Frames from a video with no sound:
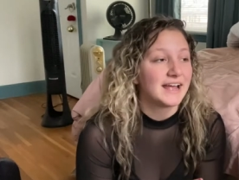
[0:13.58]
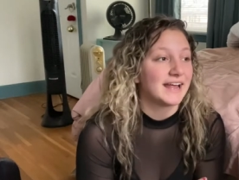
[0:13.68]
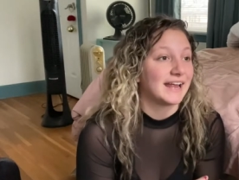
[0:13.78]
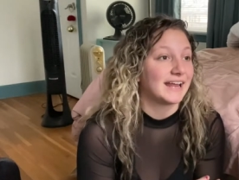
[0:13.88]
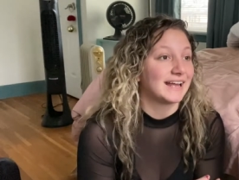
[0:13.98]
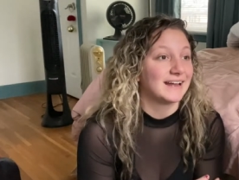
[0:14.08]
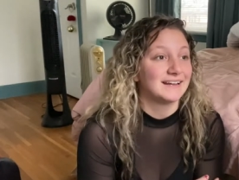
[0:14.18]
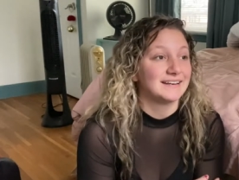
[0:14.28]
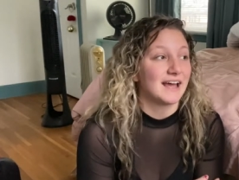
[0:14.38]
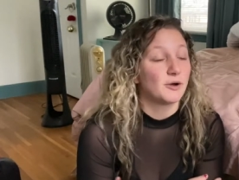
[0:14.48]

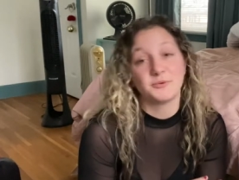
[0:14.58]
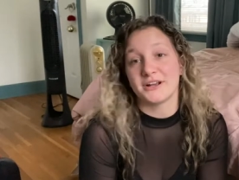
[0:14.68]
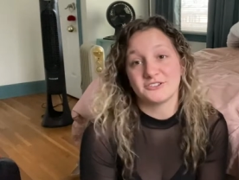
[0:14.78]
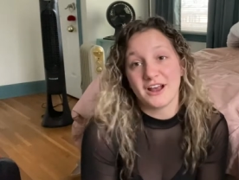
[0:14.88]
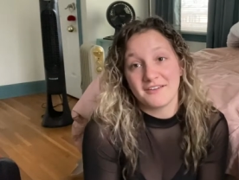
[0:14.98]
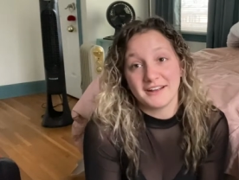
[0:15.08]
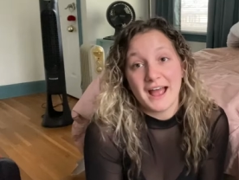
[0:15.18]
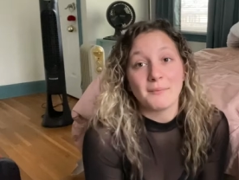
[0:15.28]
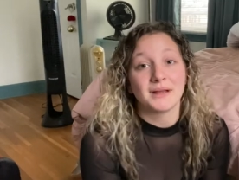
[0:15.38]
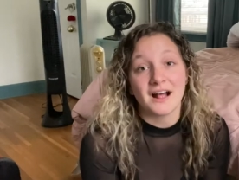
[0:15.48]
and I hope you guys are having a
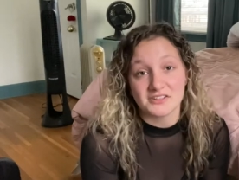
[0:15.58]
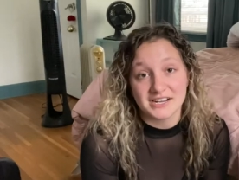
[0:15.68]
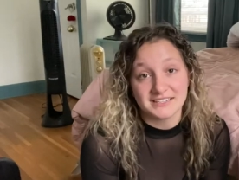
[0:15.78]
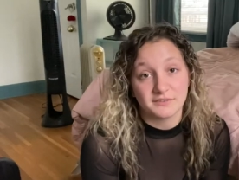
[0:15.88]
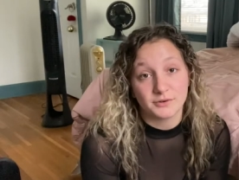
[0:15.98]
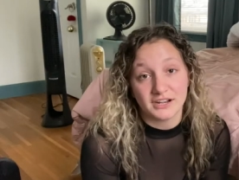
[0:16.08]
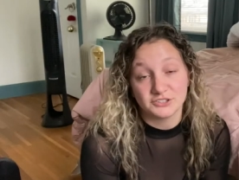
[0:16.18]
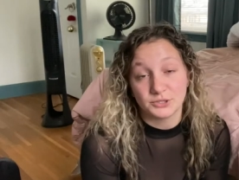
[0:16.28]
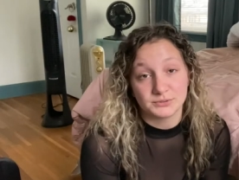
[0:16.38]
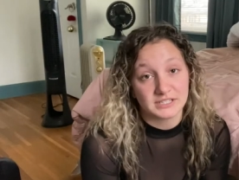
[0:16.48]
happy holidays if you guys
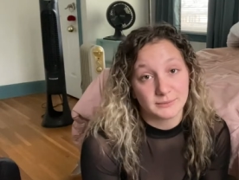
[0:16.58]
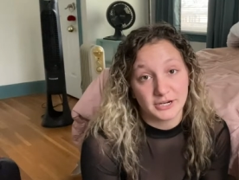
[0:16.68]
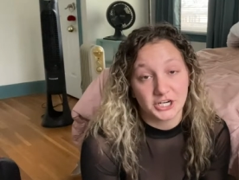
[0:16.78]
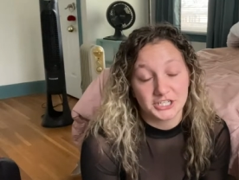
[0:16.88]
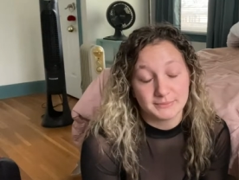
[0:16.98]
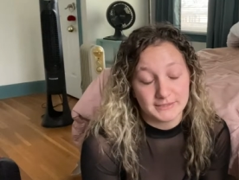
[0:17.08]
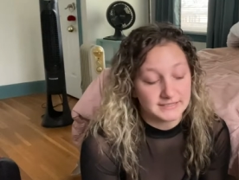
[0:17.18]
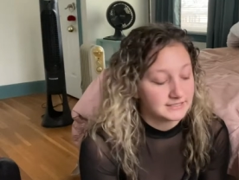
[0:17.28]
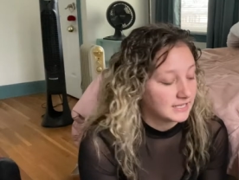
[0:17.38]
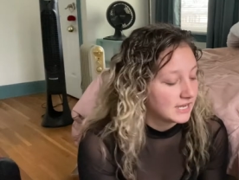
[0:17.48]
don't celebrate
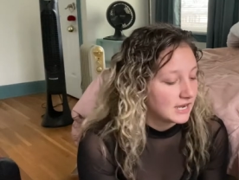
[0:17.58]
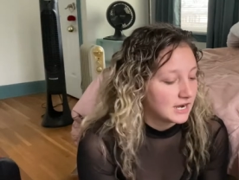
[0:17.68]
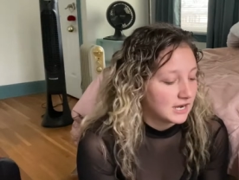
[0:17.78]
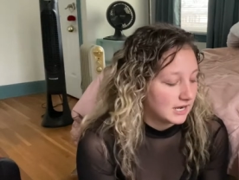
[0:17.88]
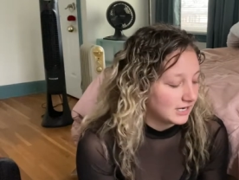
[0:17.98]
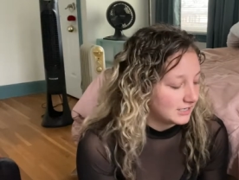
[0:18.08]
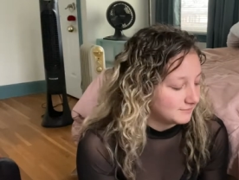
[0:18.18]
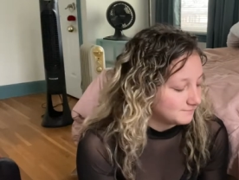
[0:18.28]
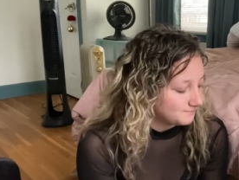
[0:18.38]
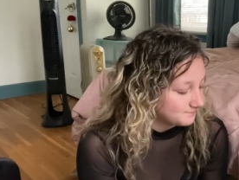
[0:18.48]
Christmas. Um,